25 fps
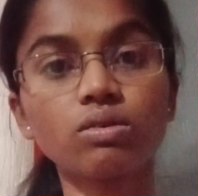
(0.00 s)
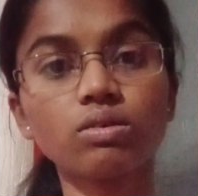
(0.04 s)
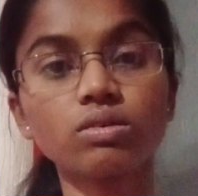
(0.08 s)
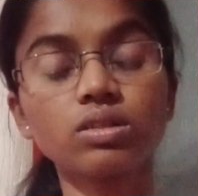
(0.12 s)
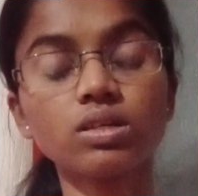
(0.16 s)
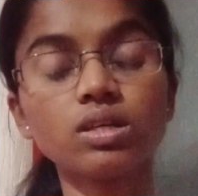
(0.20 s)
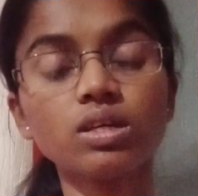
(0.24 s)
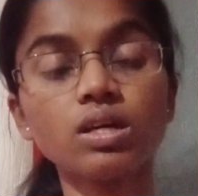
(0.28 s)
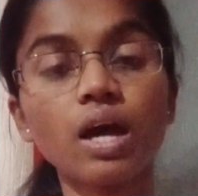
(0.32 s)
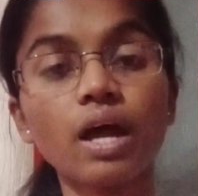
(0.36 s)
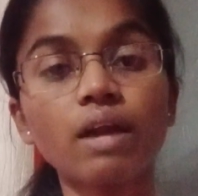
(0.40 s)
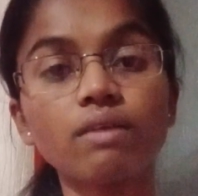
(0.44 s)

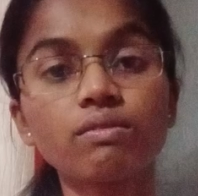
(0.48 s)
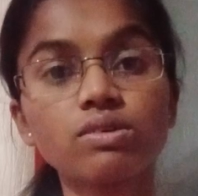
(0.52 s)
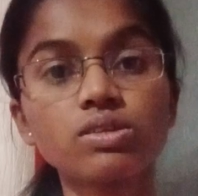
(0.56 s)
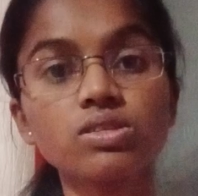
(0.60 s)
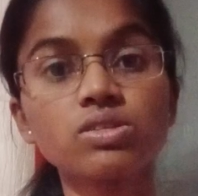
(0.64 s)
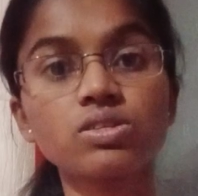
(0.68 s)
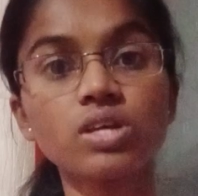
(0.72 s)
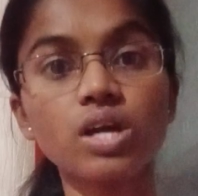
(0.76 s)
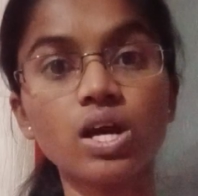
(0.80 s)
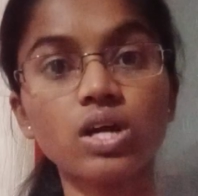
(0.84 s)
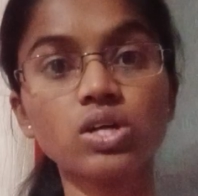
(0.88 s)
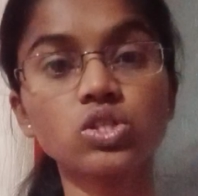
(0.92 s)
the
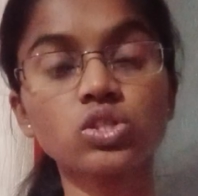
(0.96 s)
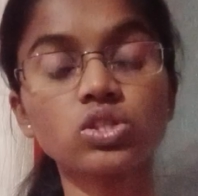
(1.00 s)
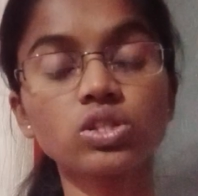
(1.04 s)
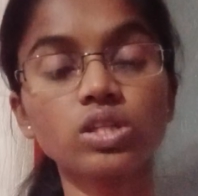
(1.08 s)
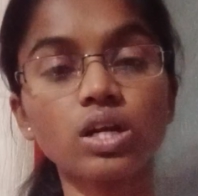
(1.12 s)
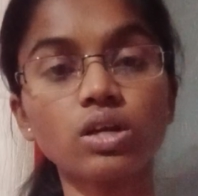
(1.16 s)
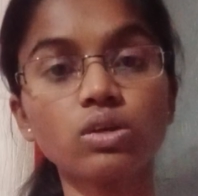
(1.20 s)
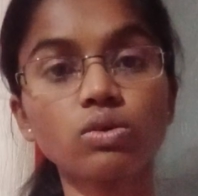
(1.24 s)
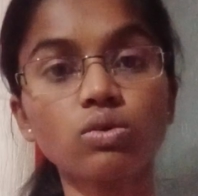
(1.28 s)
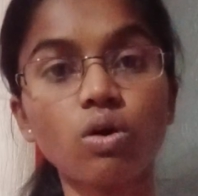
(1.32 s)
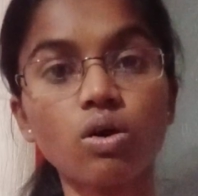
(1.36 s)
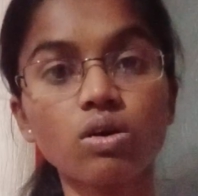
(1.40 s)
adverse reaction
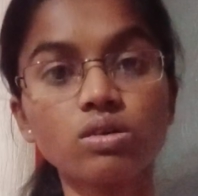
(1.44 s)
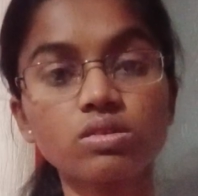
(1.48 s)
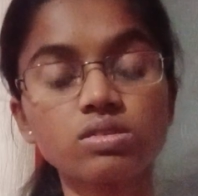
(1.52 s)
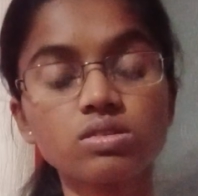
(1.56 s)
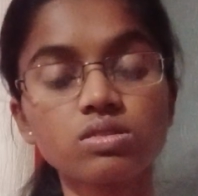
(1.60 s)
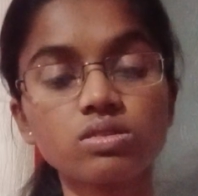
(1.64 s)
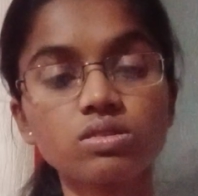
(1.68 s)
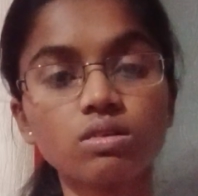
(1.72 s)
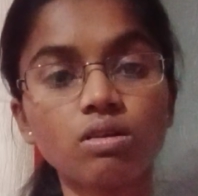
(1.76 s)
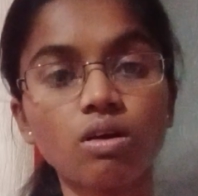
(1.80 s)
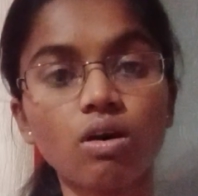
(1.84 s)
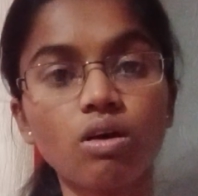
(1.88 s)
that
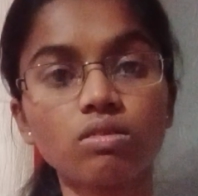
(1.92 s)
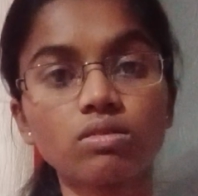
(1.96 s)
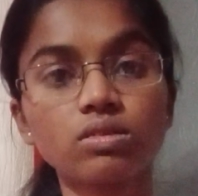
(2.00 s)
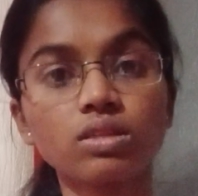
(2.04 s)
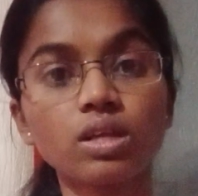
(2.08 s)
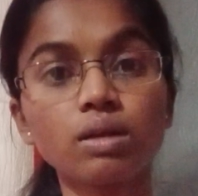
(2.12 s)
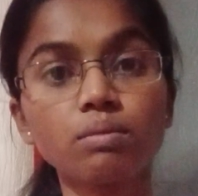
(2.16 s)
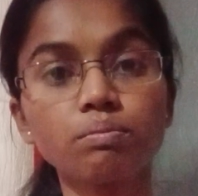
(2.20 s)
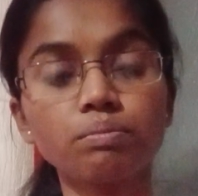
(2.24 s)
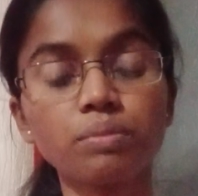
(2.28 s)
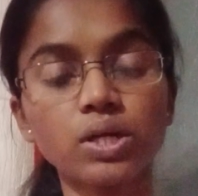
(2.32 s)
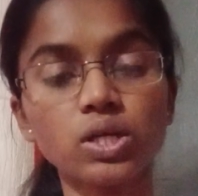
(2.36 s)
caused on
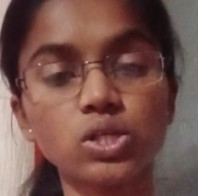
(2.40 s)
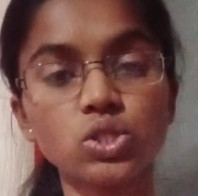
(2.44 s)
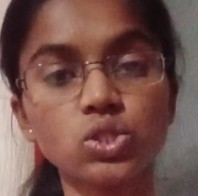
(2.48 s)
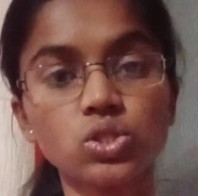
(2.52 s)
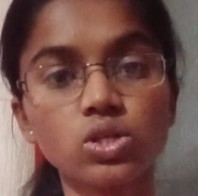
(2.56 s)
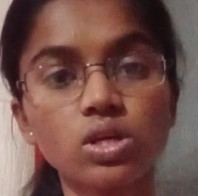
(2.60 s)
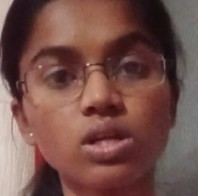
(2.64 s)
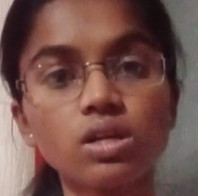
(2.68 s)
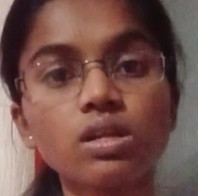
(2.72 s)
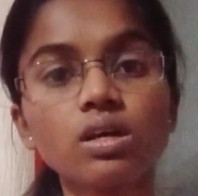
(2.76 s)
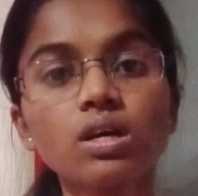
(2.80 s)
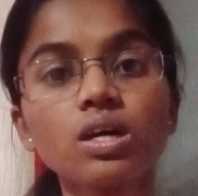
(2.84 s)
that
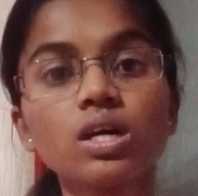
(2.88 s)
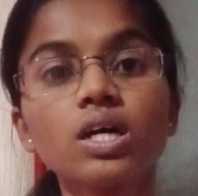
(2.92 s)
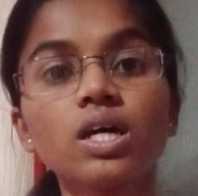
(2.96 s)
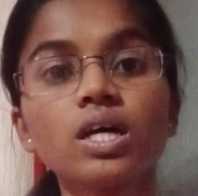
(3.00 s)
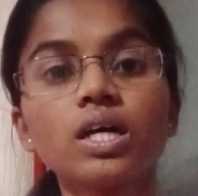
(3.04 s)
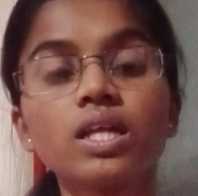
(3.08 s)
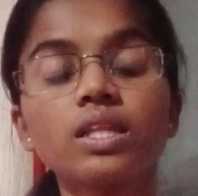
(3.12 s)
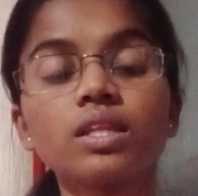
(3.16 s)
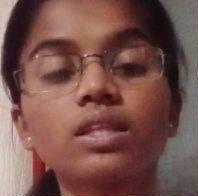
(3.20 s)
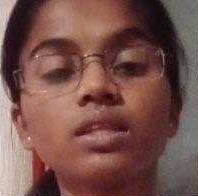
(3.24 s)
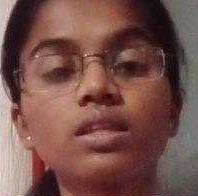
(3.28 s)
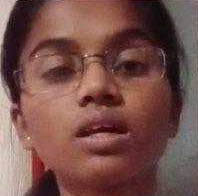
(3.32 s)
patient.
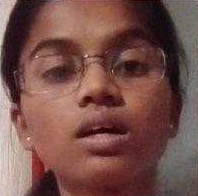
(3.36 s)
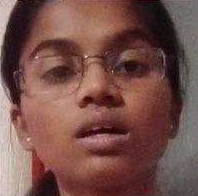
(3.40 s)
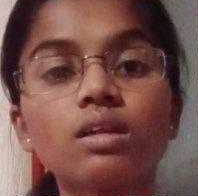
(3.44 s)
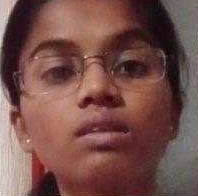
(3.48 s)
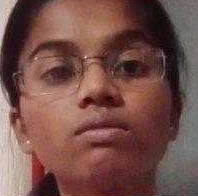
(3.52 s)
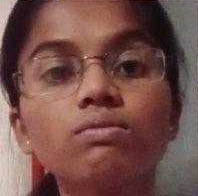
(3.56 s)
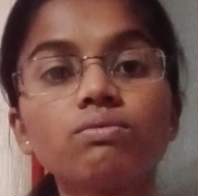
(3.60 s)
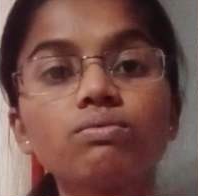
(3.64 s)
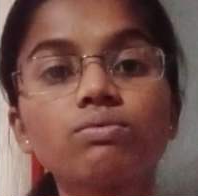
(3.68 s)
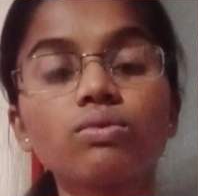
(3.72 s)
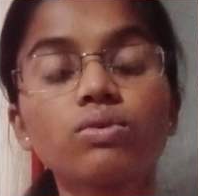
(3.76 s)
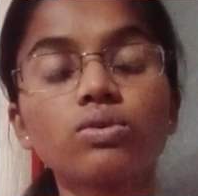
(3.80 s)

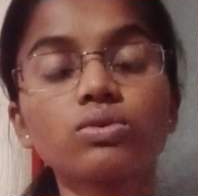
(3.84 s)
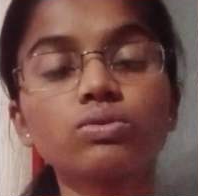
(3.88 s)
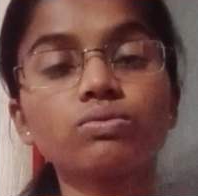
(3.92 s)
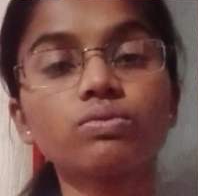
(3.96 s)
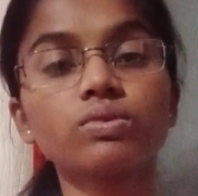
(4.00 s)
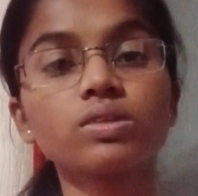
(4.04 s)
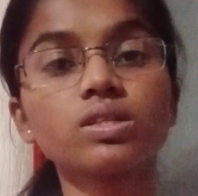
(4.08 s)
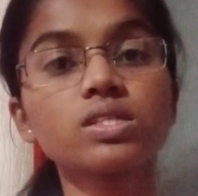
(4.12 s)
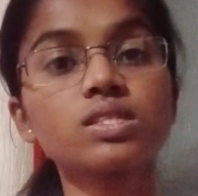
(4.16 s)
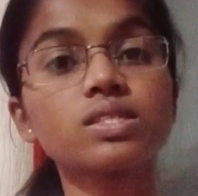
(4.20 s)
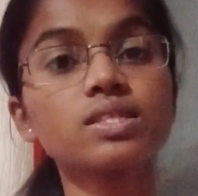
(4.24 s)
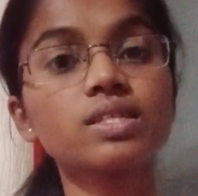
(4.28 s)
Then fourth
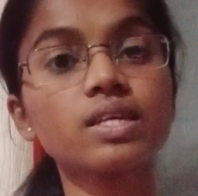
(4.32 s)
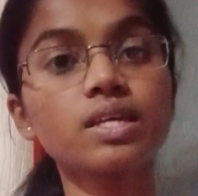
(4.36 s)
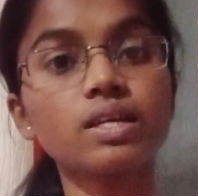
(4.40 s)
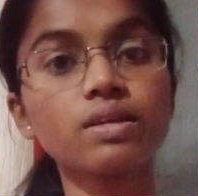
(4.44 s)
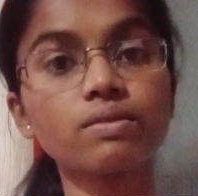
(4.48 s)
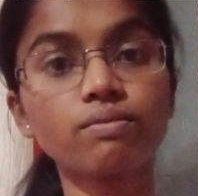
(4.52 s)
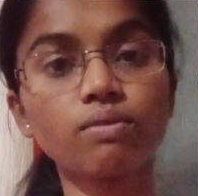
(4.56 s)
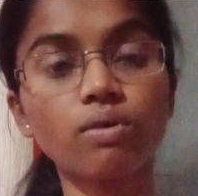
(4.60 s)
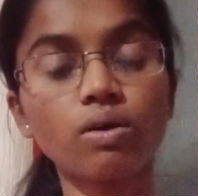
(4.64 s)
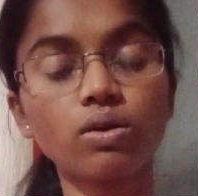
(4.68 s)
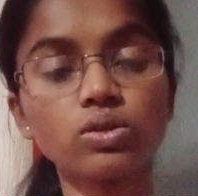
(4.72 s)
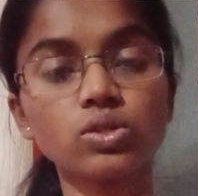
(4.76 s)
one is the
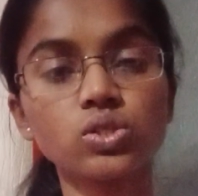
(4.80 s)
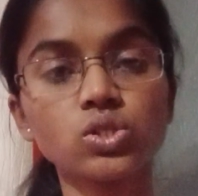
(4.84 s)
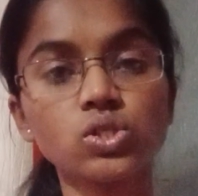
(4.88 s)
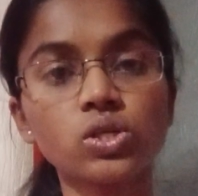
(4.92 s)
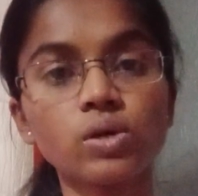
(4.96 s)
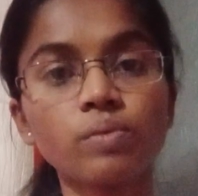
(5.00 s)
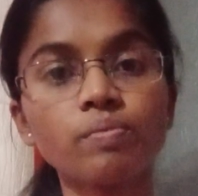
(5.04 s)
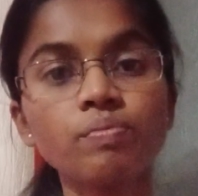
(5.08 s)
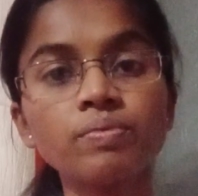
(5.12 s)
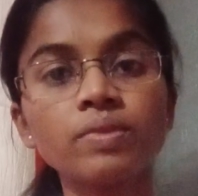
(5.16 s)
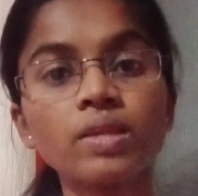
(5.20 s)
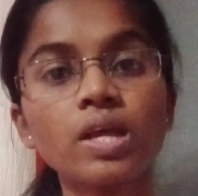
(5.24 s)

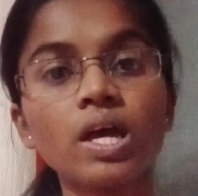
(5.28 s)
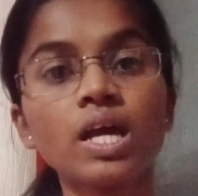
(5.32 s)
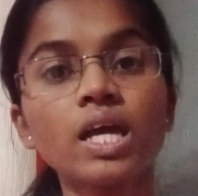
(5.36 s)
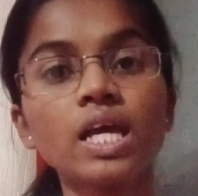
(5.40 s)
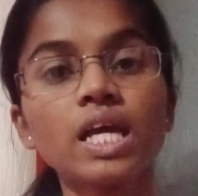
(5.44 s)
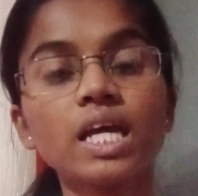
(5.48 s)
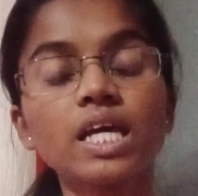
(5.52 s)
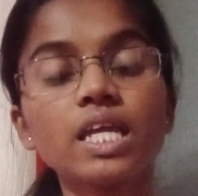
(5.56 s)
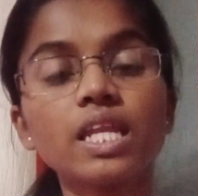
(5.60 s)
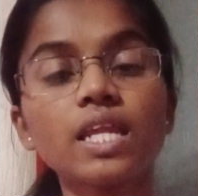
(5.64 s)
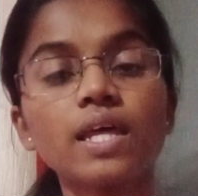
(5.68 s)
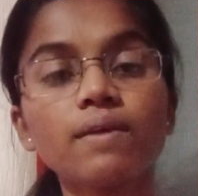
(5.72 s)
evaluation.
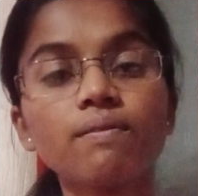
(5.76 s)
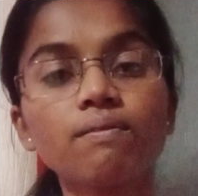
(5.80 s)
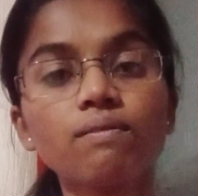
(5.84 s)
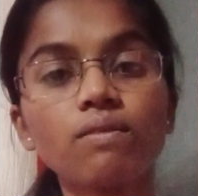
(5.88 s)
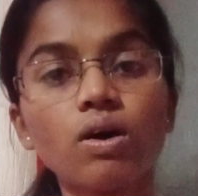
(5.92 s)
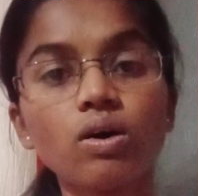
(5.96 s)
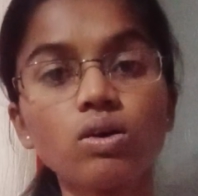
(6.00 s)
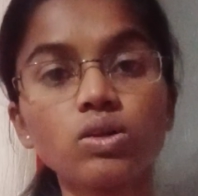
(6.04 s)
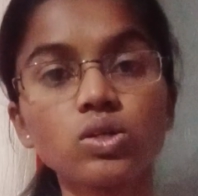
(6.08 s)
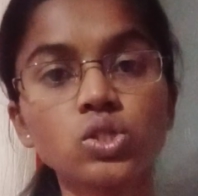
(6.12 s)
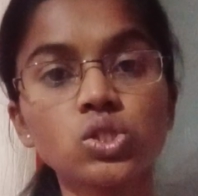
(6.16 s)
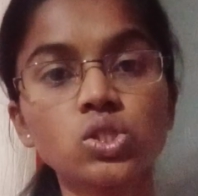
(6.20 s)
In
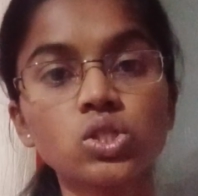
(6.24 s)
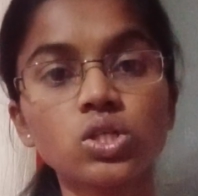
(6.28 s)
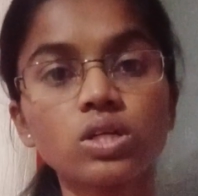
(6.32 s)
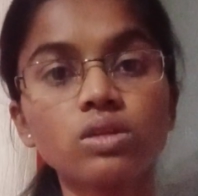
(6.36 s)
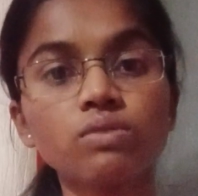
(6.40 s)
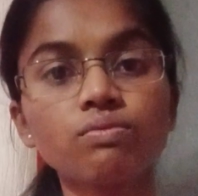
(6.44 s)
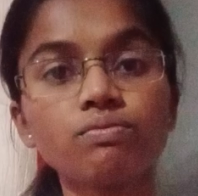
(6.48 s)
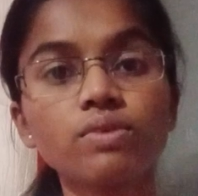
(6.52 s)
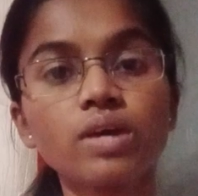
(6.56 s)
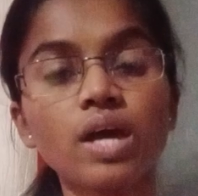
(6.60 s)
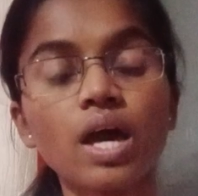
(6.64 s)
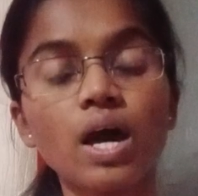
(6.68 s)

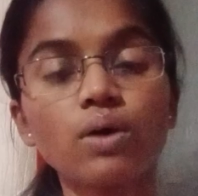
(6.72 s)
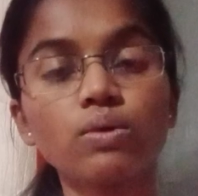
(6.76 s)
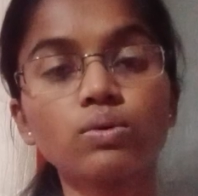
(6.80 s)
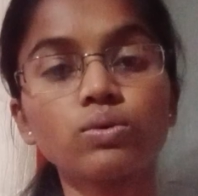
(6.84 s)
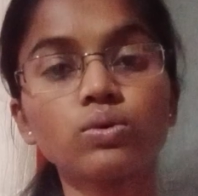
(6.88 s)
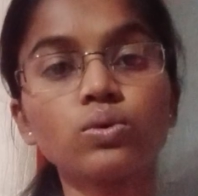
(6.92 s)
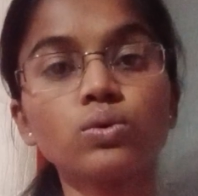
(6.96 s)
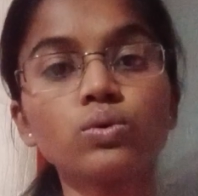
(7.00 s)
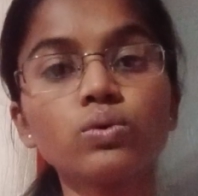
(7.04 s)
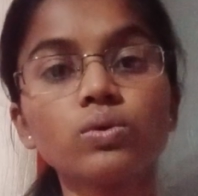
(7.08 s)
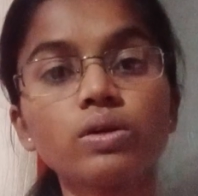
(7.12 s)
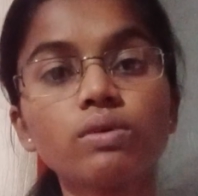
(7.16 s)
evaluation we
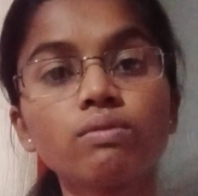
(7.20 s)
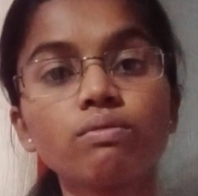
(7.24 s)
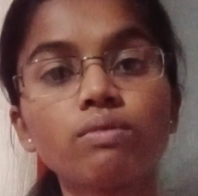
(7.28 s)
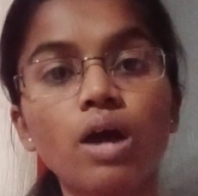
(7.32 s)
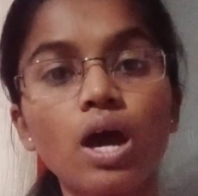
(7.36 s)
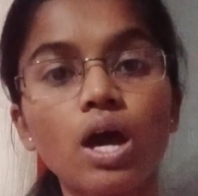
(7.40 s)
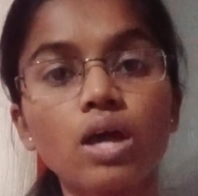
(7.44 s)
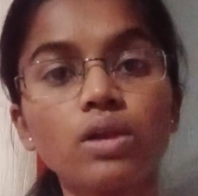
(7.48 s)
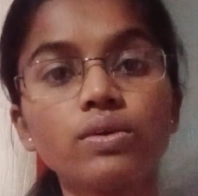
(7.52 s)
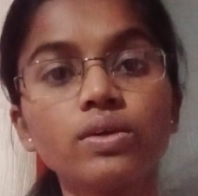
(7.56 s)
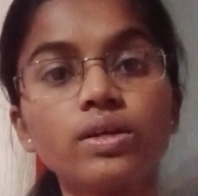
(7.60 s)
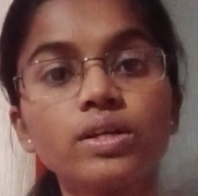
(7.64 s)
have to
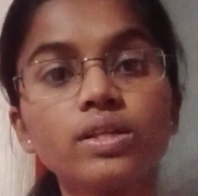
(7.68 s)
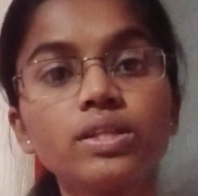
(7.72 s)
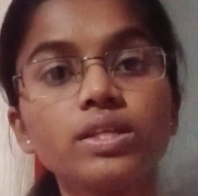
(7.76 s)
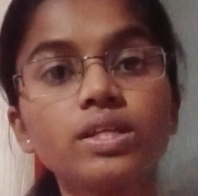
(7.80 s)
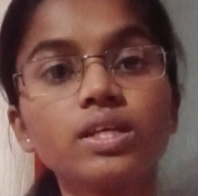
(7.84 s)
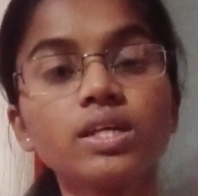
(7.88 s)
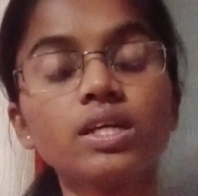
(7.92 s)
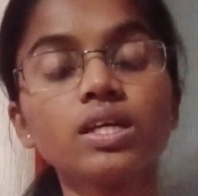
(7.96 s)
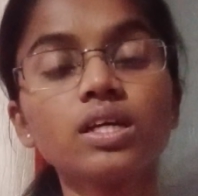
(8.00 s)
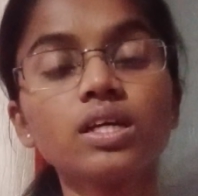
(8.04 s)
evaluate